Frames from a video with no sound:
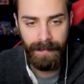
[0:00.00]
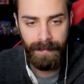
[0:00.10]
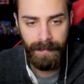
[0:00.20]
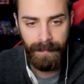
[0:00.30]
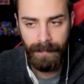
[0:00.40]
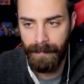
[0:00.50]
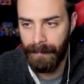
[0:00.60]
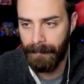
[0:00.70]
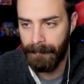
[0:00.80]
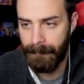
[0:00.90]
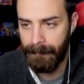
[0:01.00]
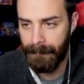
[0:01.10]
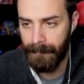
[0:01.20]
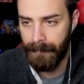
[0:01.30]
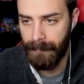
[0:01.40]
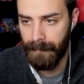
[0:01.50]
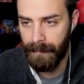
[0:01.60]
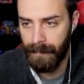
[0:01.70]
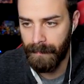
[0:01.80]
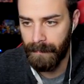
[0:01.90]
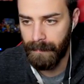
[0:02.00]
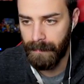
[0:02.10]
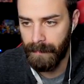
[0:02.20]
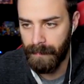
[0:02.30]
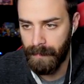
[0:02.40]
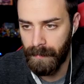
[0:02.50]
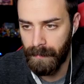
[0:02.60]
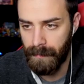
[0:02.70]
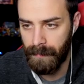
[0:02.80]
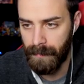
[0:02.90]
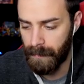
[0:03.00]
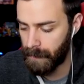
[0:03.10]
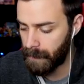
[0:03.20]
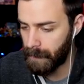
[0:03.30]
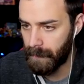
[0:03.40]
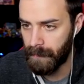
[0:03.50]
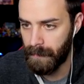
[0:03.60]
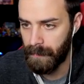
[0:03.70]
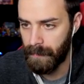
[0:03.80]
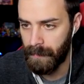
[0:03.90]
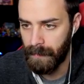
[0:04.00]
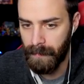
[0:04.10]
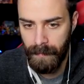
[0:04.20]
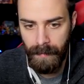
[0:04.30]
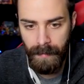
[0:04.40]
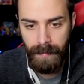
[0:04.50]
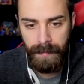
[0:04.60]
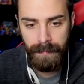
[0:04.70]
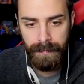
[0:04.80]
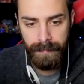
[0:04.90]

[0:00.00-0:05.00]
[no speech]